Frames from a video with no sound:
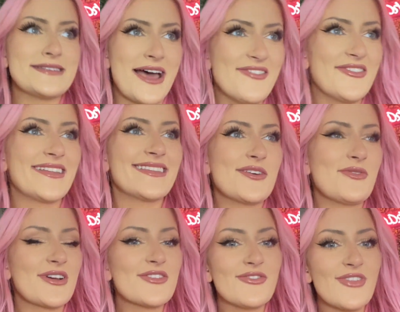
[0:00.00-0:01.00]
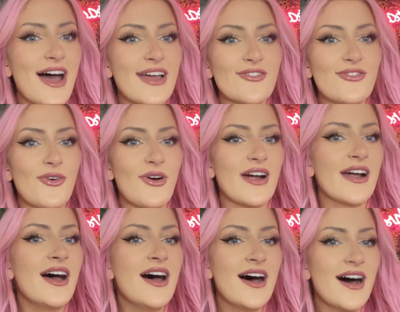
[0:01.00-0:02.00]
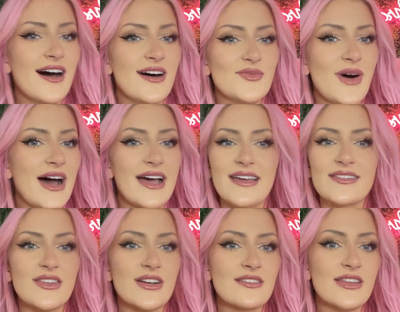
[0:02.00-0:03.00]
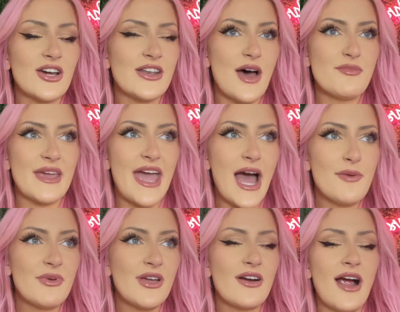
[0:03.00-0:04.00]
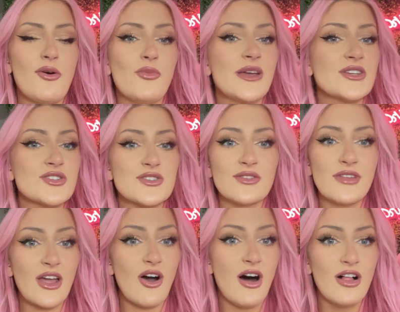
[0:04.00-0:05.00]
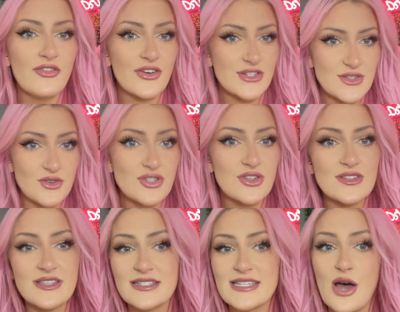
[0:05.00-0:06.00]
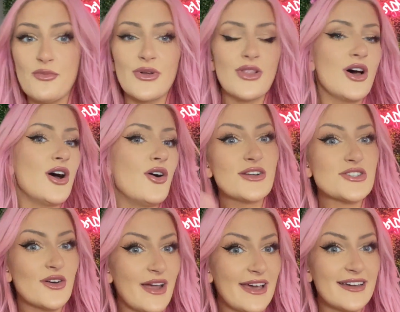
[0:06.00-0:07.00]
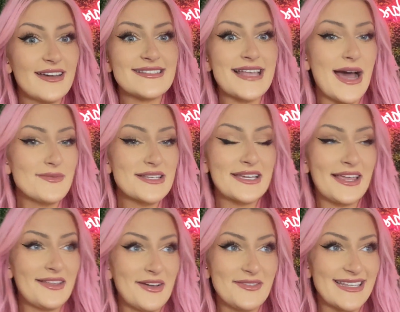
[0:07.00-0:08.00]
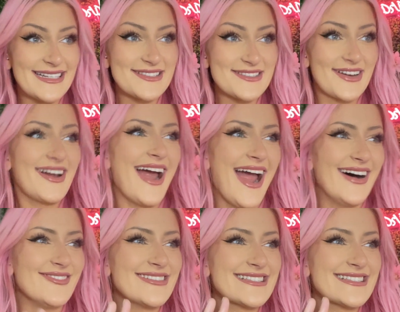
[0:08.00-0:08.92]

definitely worth flying for. Um, I literally could not be happier. I will make sure to link all of her socials down below. Joanna is absolutely killing it with Instagram